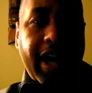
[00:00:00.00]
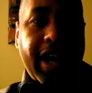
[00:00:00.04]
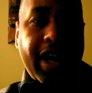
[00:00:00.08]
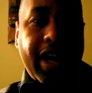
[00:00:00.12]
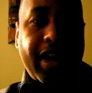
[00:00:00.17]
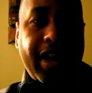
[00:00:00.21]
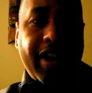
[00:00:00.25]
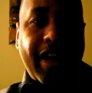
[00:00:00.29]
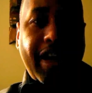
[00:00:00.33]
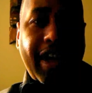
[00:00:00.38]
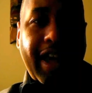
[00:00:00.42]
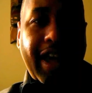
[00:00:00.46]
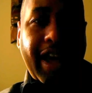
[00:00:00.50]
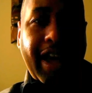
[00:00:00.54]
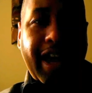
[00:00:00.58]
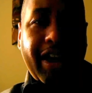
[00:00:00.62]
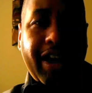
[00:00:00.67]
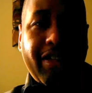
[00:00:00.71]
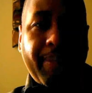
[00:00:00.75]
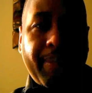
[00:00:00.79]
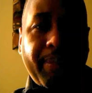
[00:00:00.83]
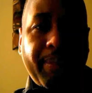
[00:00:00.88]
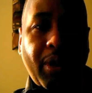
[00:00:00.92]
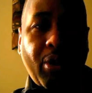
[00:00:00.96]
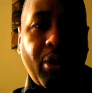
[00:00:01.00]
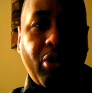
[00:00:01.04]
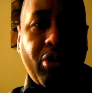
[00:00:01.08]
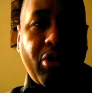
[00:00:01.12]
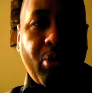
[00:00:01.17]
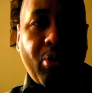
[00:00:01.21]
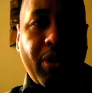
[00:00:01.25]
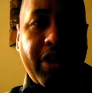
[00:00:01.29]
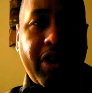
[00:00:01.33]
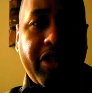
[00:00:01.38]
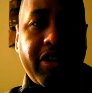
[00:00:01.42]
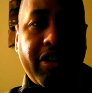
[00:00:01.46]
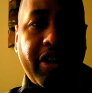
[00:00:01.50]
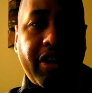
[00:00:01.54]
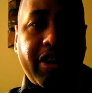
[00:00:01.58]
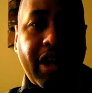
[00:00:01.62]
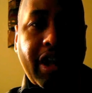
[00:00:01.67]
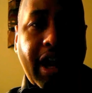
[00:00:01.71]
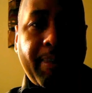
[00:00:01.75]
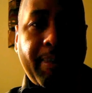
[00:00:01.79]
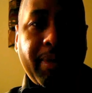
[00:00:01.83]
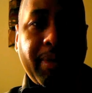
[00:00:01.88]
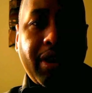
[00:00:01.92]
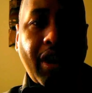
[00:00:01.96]
and has opposed Race
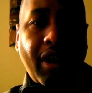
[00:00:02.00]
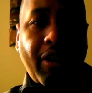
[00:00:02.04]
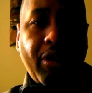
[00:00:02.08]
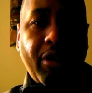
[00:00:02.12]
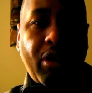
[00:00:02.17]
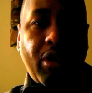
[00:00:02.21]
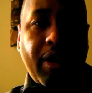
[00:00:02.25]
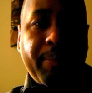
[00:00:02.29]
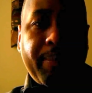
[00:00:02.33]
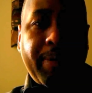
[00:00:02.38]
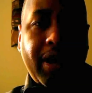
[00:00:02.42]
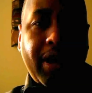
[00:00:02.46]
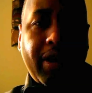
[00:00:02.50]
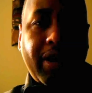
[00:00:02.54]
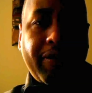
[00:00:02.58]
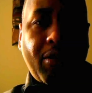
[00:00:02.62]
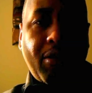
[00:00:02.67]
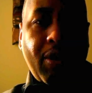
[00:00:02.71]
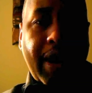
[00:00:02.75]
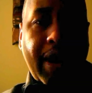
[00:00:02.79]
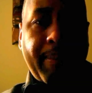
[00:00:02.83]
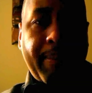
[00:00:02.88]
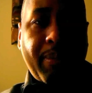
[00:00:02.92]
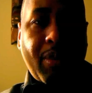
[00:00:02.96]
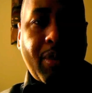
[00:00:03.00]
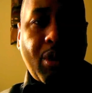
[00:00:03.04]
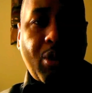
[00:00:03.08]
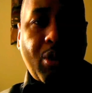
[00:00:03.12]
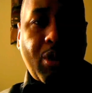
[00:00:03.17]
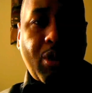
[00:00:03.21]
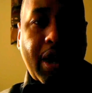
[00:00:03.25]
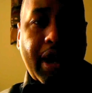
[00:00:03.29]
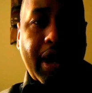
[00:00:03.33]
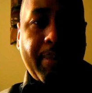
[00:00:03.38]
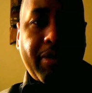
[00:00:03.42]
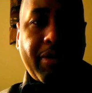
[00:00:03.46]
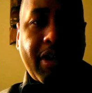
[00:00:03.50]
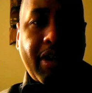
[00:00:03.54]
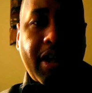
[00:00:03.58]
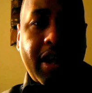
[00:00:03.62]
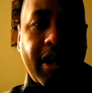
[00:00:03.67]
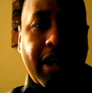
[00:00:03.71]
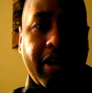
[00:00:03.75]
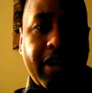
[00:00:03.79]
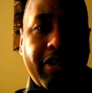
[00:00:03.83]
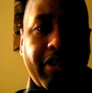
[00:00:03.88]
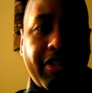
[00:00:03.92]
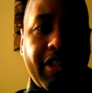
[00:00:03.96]
to the Top and other competitive grant
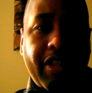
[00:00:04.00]
programs.